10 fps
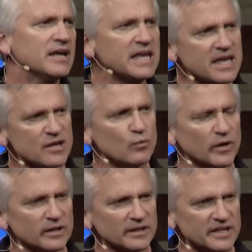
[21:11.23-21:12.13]
He
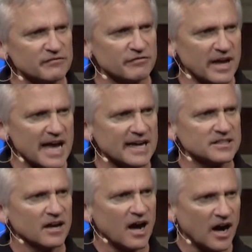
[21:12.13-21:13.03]
will, in
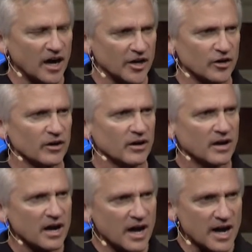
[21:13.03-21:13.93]
fact, honor
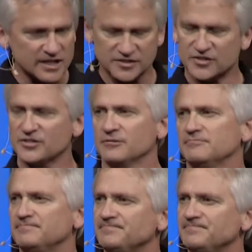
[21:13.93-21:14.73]
us.